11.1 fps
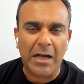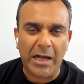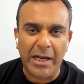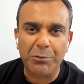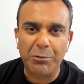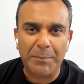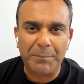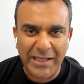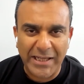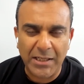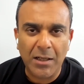I grew up
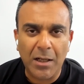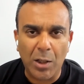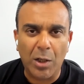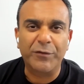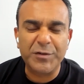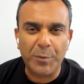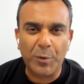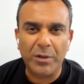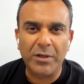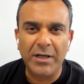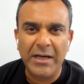playing a lot of sport,